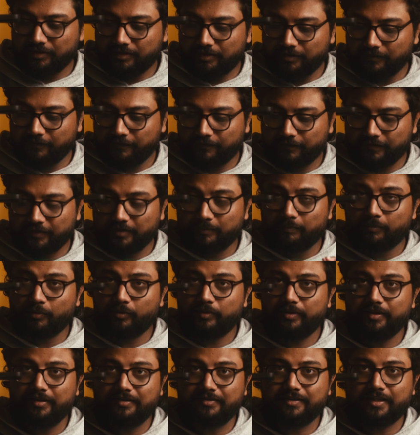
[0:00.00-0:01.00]
different
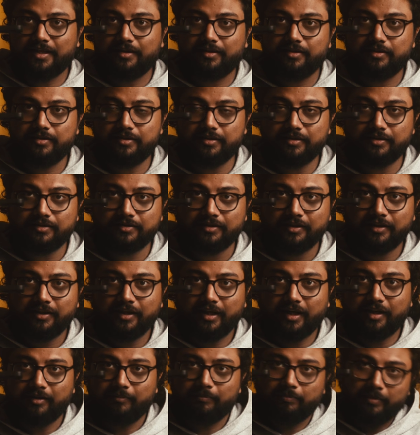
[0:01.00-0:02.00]
boarding strategies
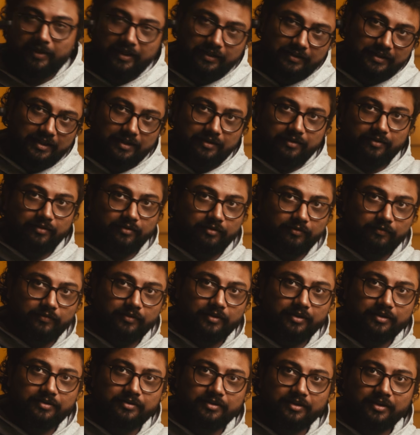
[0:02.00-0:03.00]
and played that in
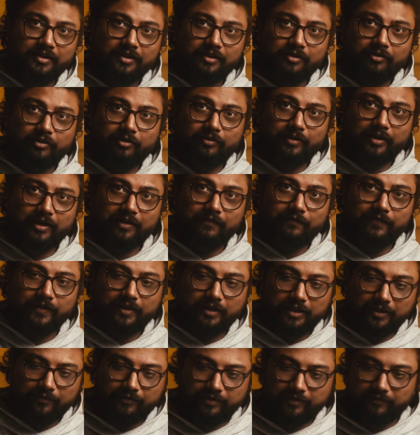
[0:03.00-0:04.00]
reverse to try and
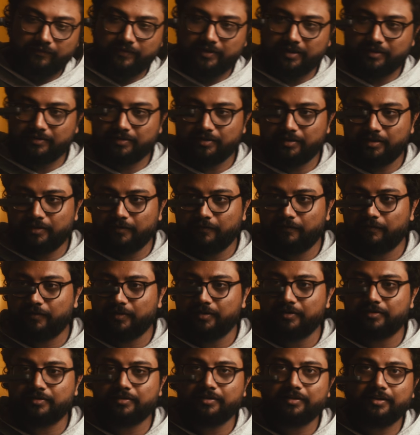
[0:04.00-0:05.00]
figure out if there's a
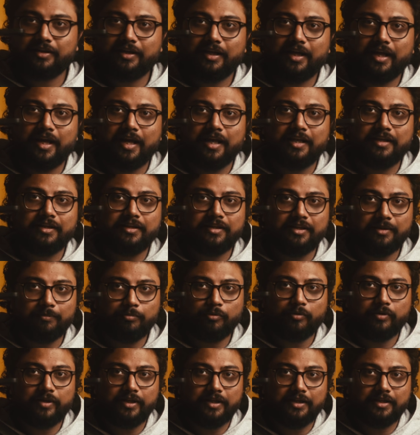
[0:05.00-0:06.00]
difference in
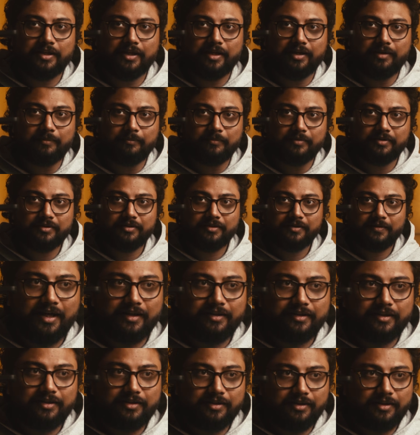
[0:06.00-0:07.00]
deboarding times.
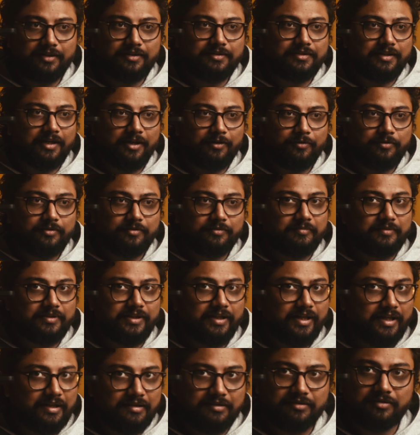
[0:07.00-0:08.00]
And it turns out
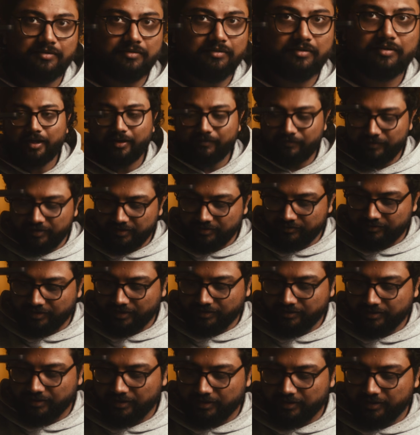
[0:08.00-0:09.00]
there isn't. Every
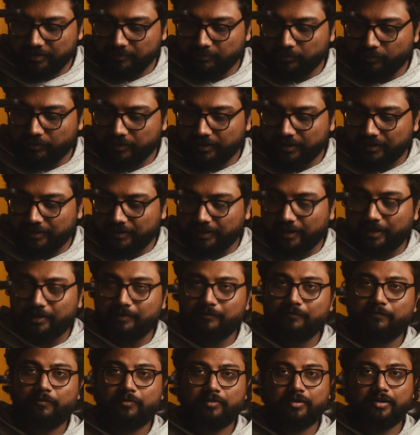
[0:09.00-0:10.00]
structured deboarding
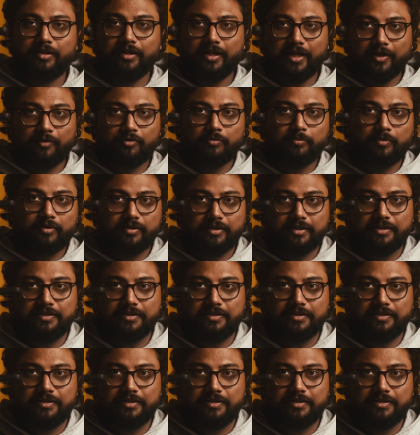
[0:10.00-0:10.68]
time for a narrow body